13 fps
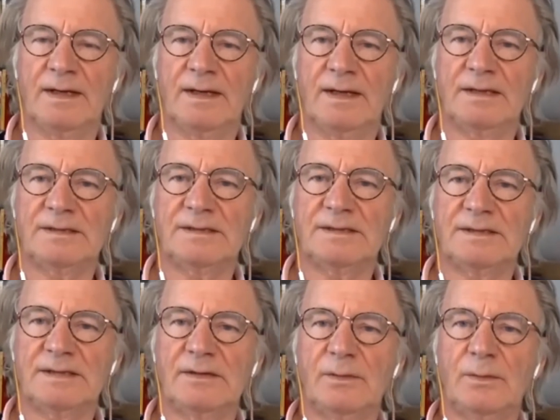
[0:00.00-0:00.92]
is
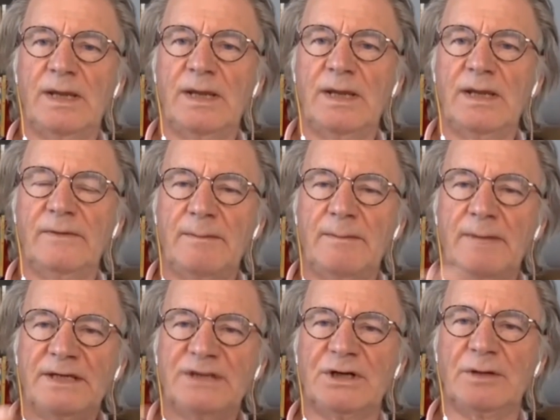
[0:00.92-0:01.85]
that the way we
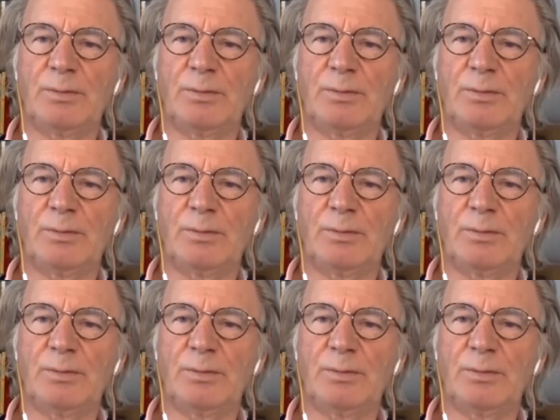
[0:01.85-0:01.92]
measure